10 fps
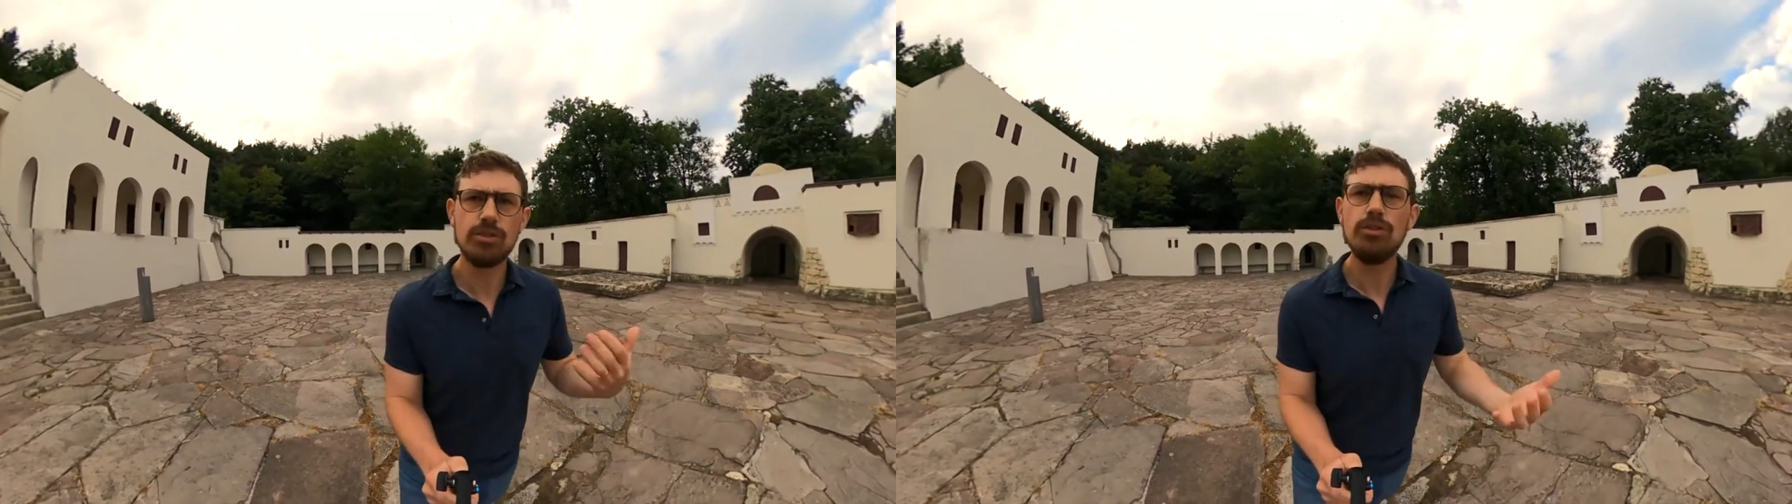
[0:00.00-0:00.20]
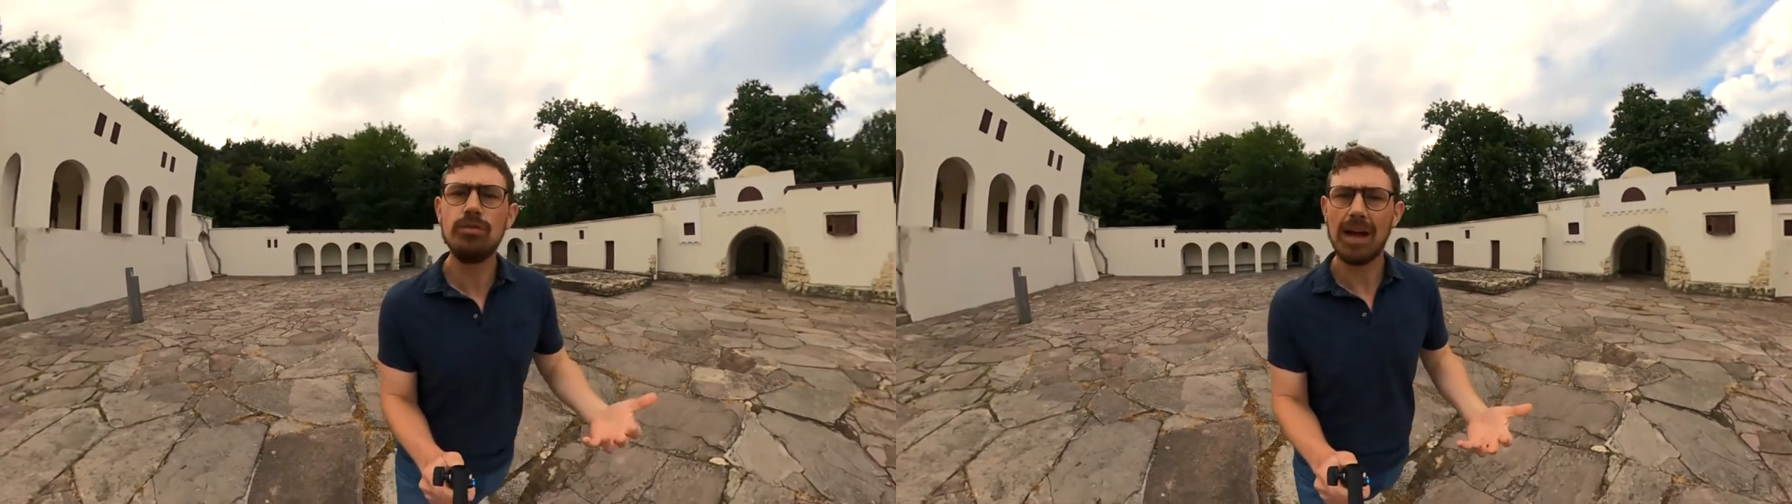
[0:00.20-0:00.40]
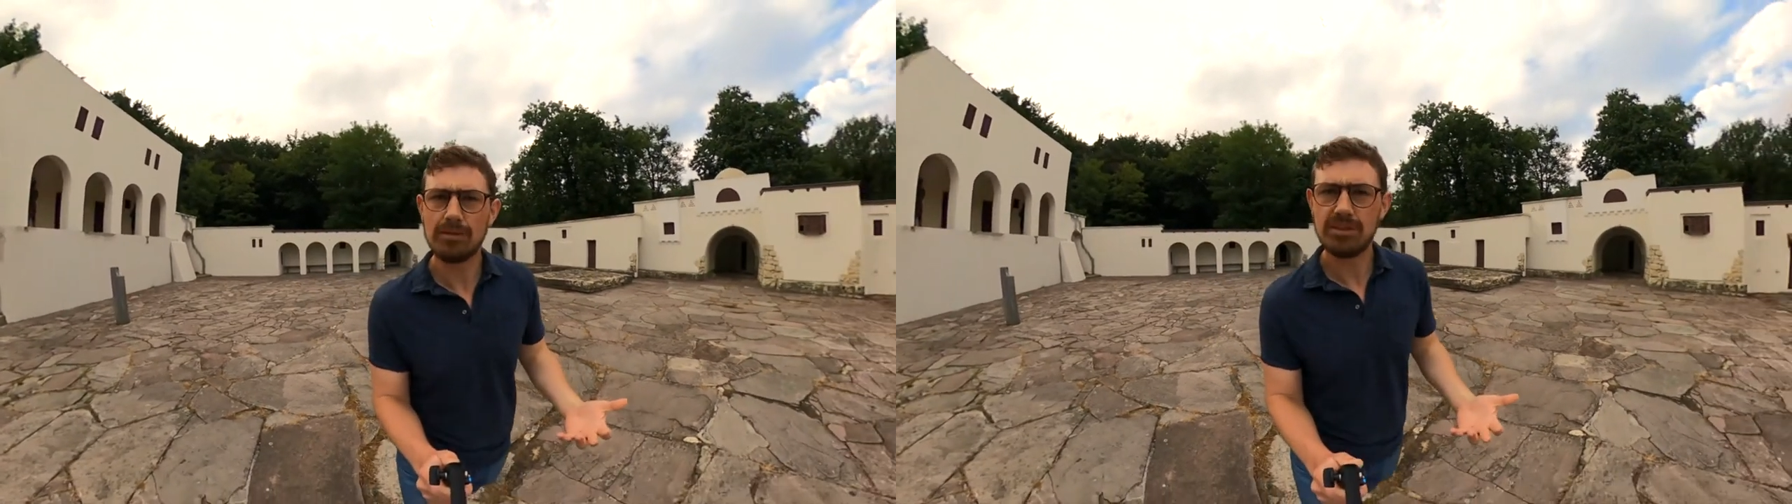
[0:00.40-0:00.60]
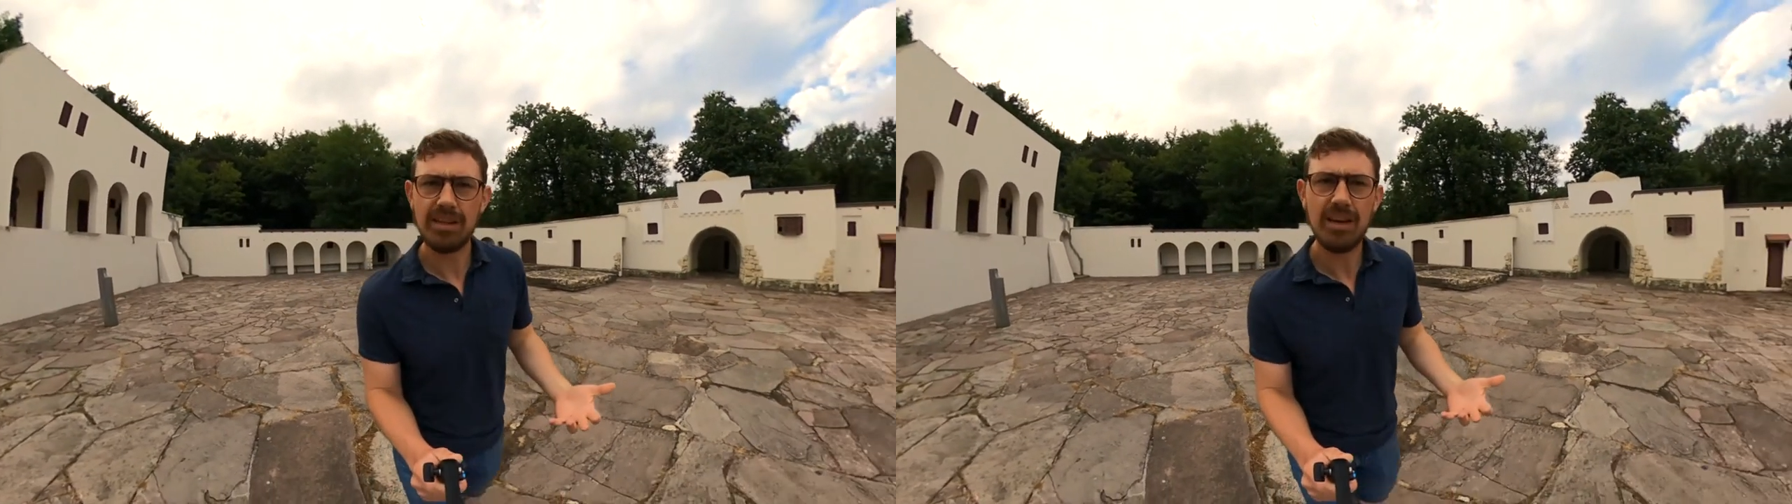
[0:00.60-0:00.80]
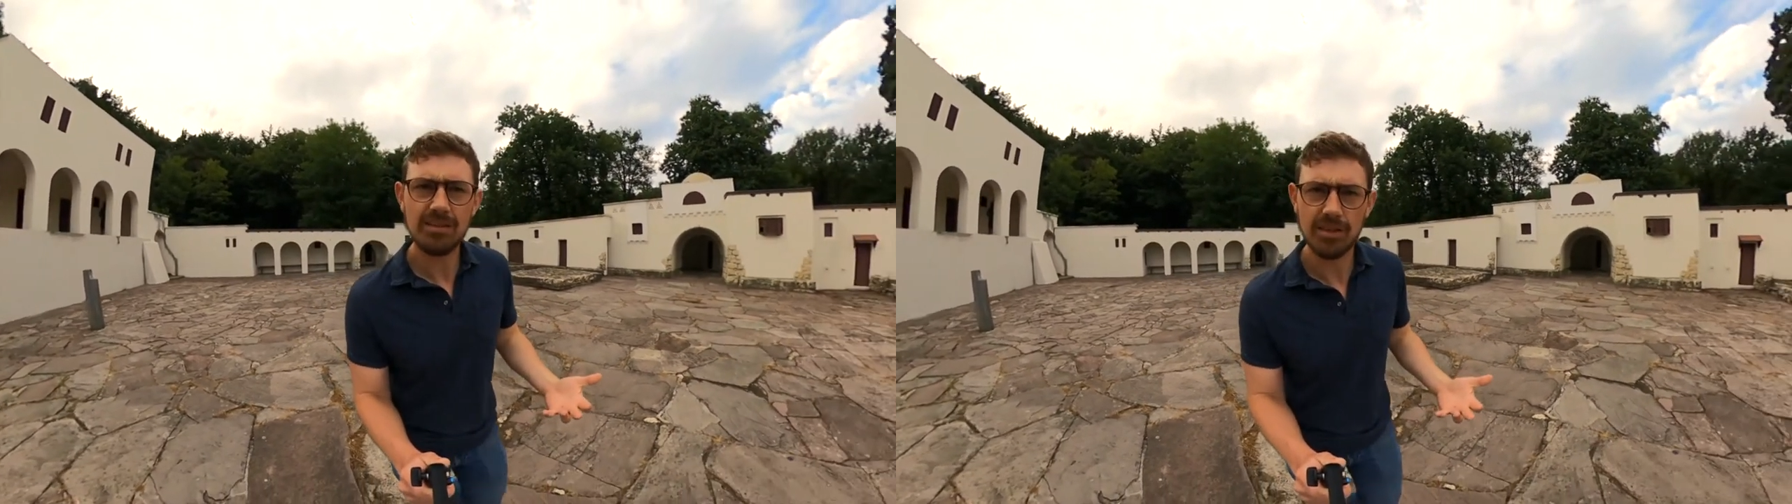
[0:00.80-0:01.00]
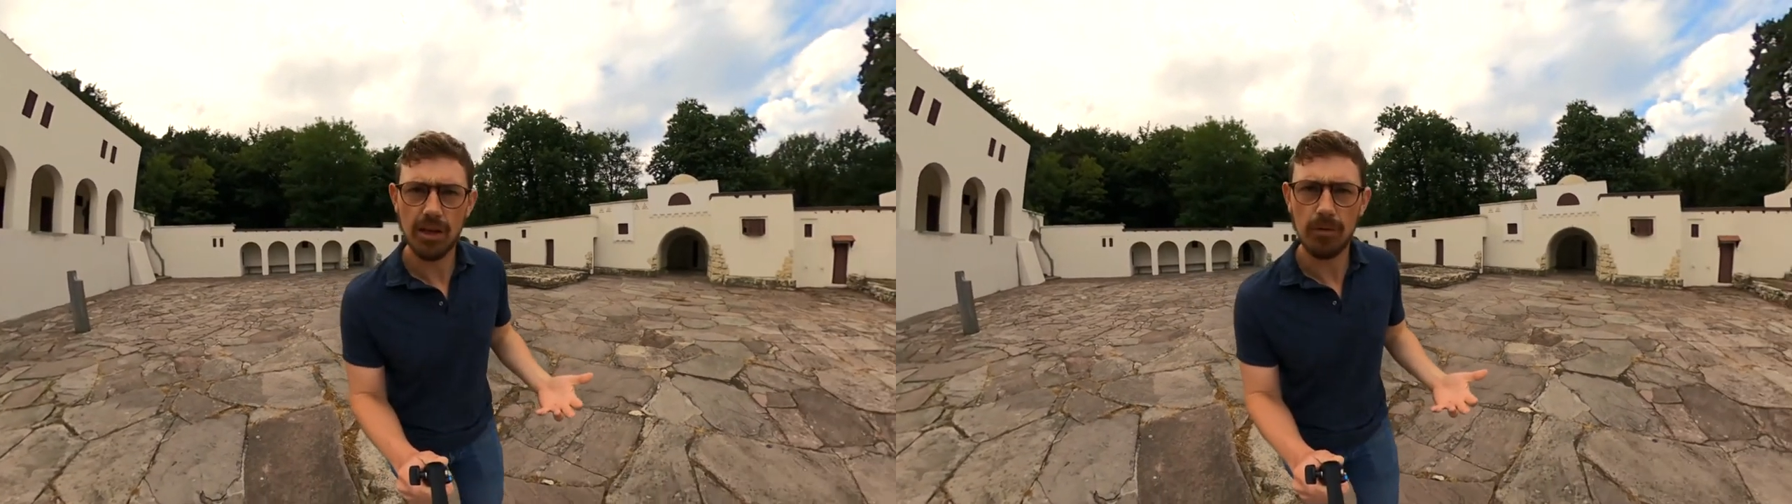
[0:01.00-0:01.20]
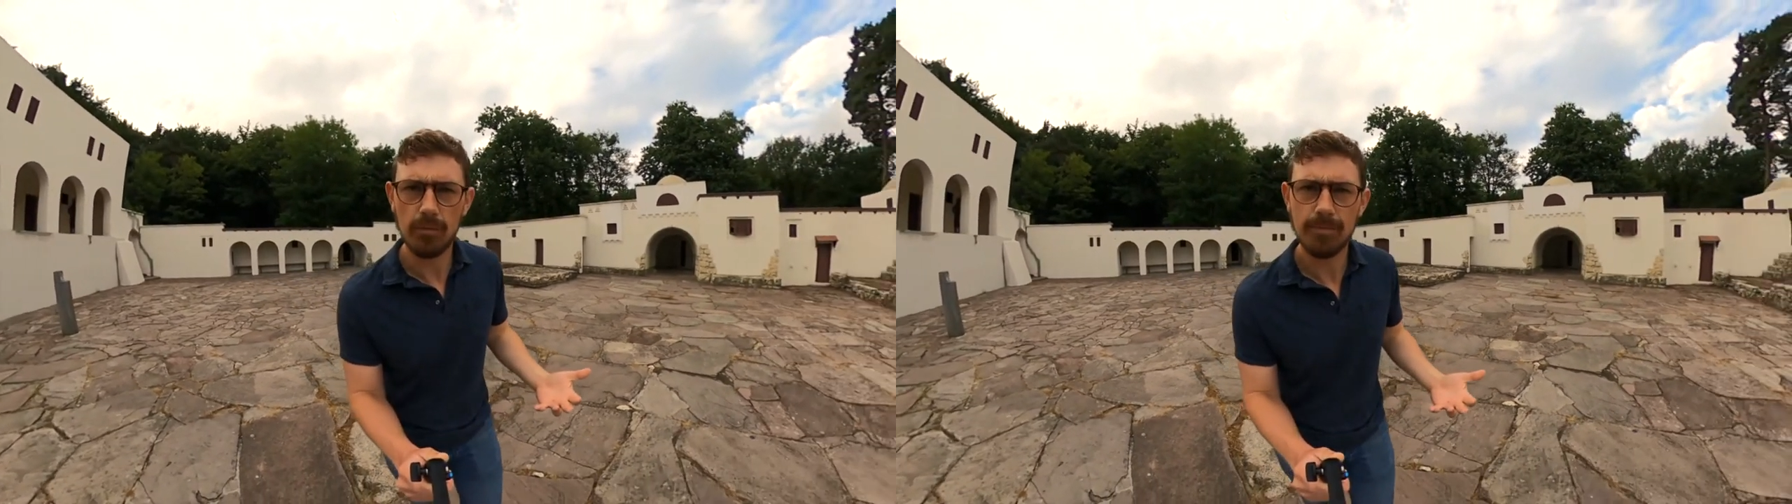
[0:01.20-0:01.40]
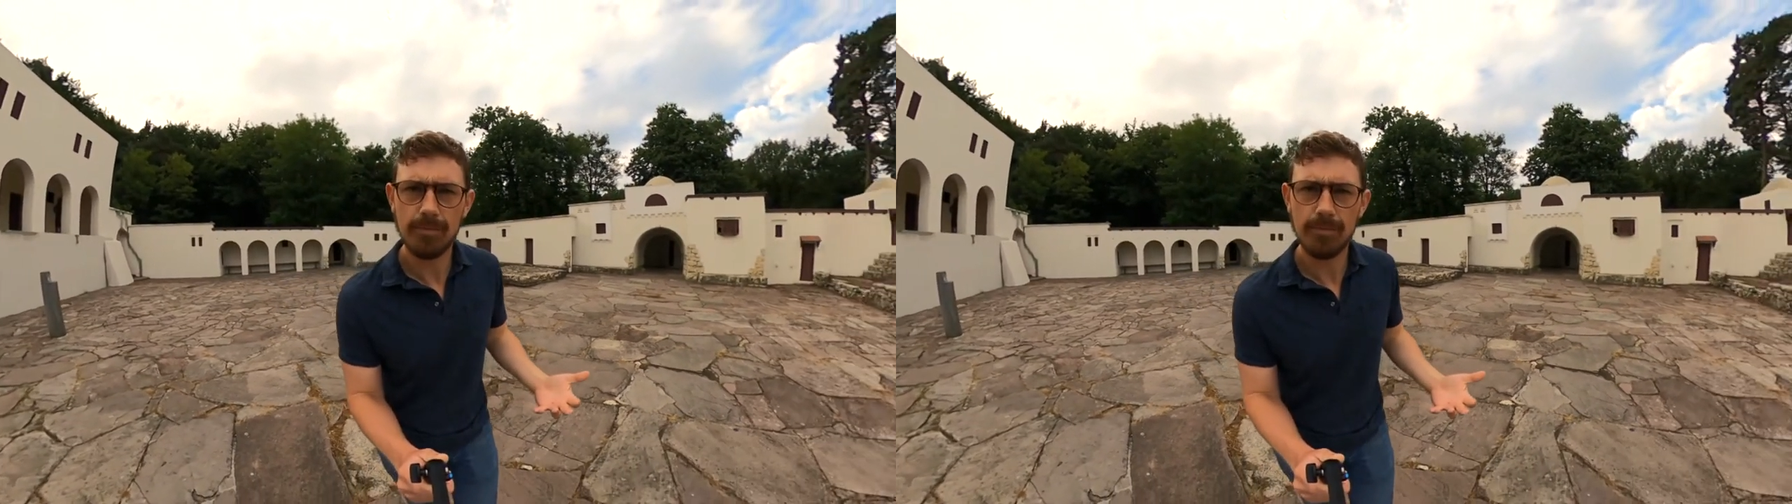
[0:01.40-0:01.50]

2,000 years ago.